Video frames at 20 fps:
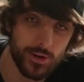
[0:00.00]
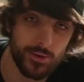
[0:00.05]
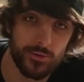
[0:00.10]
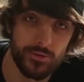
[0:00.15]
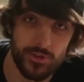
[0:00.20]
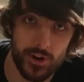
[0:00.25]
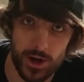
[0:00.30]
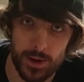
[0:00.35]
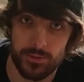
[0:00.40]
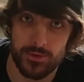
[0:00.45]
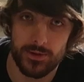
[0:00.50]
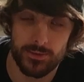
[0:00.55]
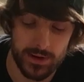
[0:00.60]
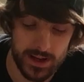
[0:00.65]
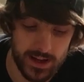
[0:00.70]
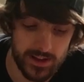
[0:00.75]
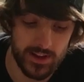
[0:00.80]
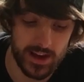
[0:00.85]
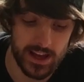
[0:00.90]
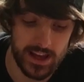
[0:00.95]
confirmed to
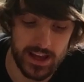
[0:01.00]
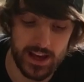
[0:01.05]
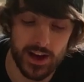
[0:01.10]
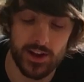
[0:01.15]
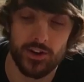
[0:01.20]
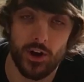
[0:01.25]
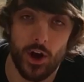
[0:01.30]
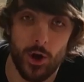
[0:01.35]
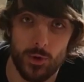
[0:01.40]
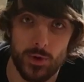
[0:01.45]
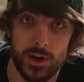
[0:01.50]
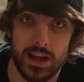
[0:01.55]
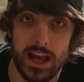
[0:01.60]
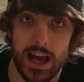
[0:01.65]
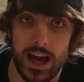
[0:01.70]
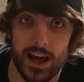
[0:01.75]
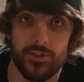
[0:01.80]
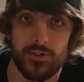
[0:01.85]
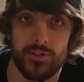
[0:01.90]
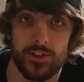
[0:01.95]
me that he had only
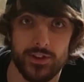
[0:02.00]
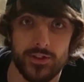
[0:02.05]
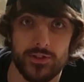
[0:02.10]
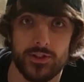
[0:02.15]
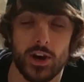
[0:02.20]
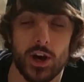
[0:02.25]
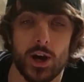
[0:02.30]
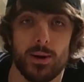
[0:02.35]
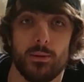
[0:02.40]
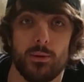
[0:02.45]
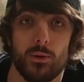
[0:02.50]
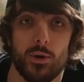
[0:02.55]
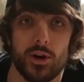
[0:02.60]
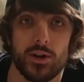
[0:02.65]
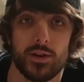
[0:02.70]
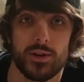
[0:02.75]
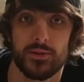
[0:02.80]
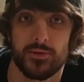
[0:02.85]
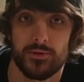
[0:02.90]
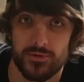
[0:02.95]
had this turbo
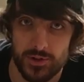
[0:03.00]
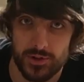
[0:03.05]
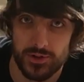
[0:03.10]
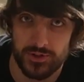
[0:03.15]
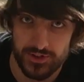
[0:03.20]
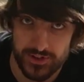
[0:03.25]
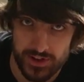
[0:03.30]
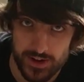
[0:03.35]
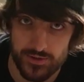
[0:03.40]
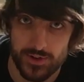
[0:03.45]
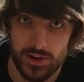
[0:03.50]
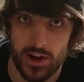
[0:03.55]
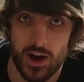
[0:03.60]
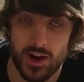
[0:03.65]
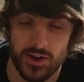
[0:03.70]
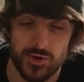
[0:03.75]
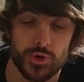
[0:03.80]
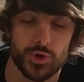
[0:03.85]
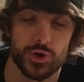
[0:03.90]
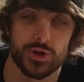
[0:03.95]
on for
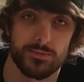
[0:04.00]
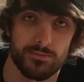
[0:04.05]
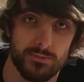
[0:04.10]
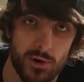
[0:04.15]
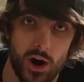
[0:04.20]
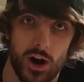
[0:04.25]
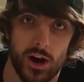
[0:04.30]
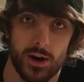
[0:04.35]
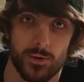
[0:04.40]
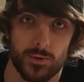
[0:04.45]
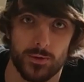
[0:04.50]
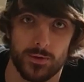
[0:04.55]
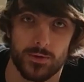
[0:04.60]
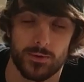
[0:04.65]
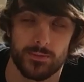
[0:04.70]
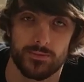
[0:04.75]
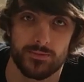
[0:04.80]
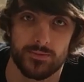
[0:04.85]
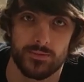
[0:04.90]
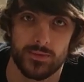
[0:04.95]
700 miles,
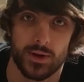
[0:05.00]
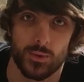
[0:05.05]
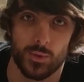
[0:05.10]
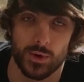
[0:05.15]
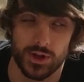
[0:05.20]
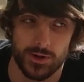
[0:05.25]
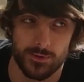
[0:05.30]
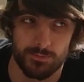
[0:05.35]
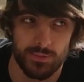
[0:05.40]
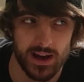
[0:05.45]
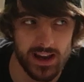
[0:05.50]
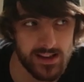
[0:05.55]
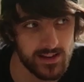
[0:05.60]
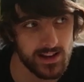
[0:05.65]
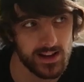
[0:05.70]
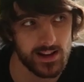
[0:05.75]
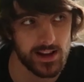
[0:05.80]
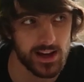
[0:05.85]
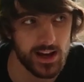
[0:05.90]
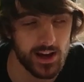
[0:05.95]
which is
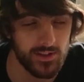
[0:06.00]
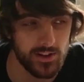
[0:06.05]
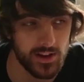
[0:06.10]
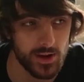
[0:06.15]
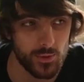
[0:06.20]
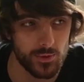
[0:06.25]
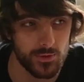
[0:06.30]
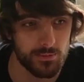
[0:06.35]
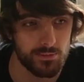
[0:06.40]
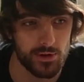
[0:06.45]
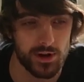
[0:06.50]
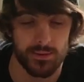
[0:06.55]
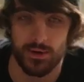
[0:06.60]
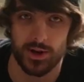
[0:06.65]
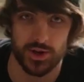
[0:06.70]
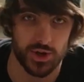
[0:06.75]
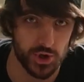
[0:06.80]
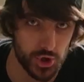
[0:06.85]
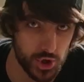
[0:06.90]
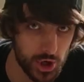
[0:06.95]
basically, I think, was pretty
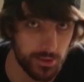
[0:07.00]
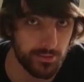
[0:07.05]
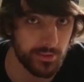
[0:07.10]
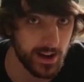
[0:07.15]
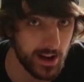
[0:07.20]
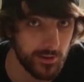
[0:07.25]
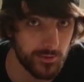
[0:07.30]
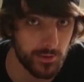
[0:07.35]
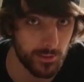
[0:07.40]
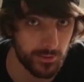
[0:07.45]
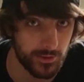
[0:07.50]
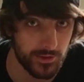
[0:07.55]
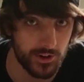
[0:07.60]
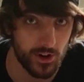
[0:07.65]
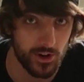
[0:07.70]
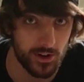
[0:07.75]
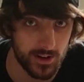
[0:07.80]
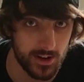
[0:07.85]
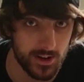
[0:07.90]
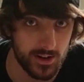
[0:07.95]
much a trip down from
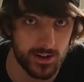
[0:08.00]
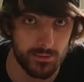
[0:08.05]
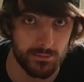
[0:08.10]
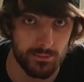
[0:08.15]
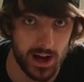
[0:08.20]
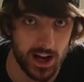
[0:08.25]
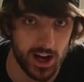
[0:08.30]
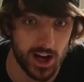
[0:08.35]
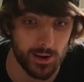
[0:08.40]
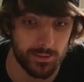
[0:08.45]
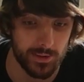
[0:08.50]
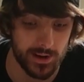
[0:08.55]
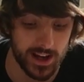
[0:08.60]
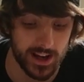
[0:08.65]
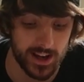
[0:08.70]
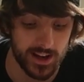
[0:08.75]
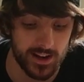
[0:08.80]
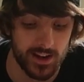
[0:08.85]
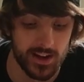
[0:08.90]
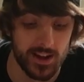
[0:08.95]
Scotland and back up
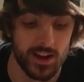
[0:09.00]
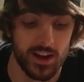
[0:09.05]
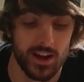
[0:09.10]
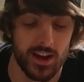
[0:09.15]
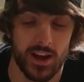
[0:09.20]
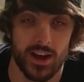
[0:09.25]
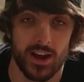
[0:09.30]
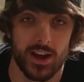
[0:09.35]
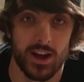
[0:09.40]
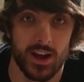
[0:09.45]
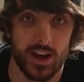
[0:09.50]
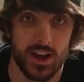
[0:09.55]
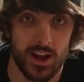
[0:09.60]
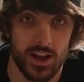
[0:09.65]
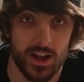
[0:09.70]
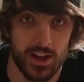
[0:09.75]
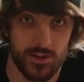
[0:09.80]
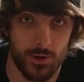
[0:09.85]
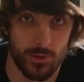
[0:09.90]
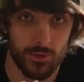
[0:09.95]
again.
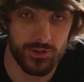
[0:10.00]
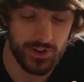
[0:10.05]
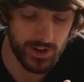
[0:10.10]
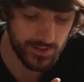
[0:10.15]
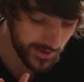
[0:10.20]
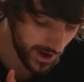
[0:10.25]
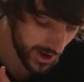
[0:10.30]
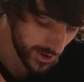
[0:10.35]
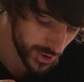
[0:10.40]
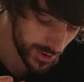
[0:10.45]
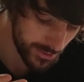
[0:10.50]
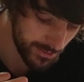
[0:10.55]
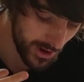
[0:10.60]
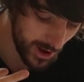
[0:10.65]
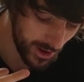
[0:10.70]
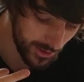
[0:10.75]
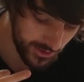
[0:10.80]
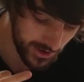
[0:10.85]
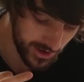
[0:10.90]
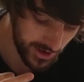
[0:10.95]
So 700
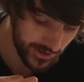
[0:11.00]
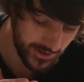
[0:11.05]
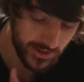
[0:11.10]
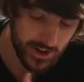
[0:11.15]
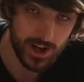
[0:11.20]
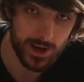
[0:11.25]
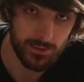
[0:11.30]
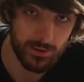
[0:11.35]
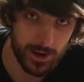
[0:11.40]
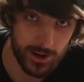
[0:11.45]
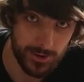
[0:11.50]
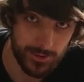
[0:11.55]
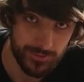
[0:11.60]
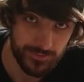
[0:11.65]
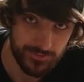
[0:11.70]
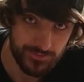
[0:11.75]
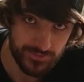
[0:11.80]
miles on this turbo,